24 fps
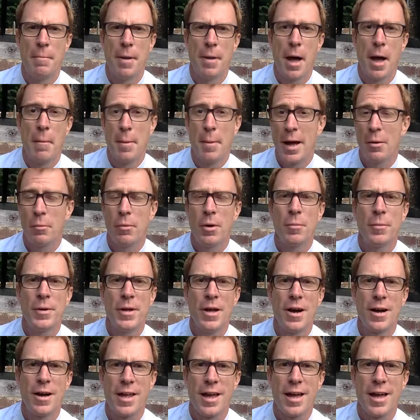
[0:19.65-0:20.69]
about when we
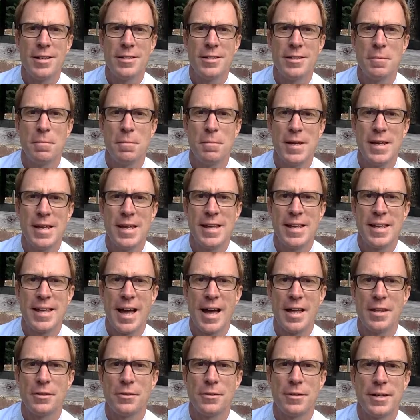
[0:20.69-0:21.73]
are going to be
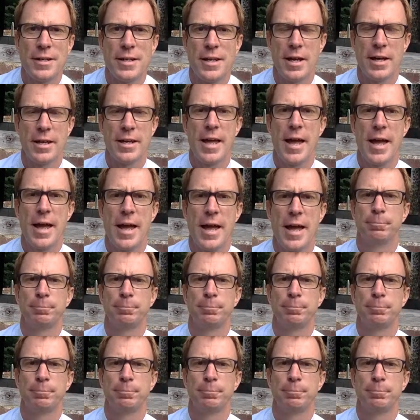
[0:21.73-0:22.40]
gathering again.